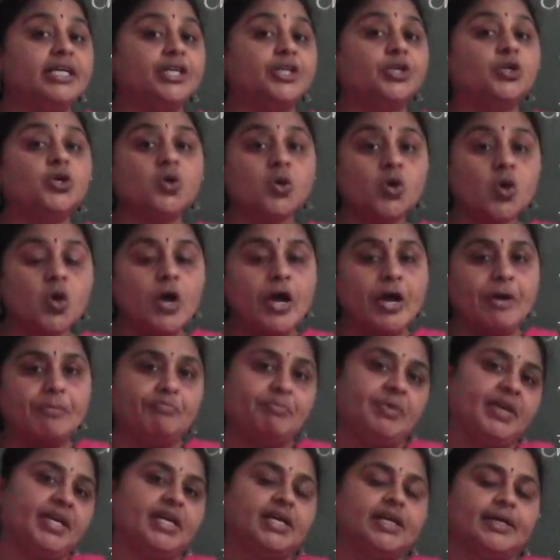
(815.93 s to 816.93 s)
to
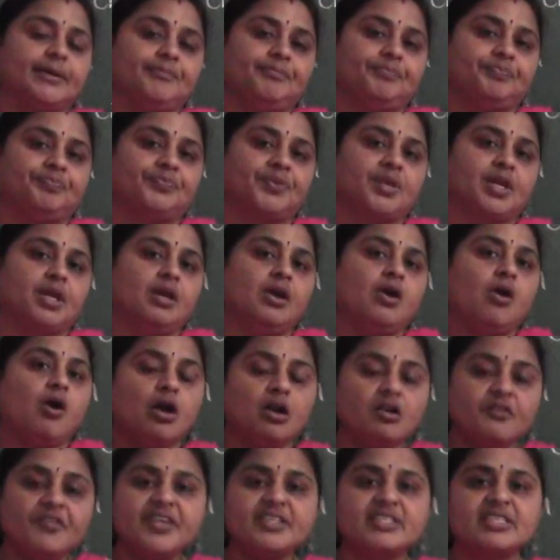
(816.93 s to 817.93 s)
bigger.
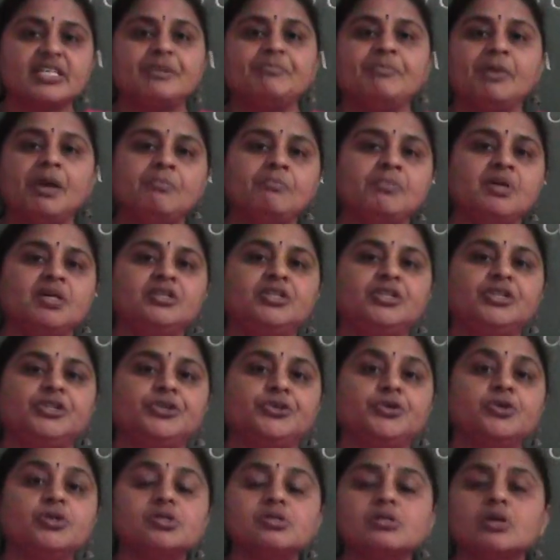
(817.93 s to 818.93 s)
Always remember the
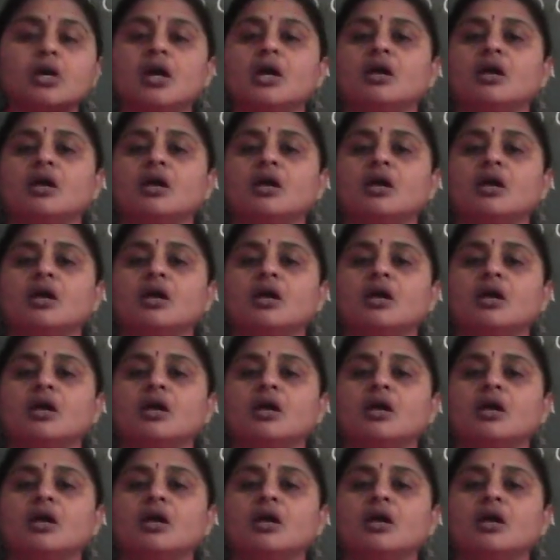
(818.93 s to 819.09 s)
rules.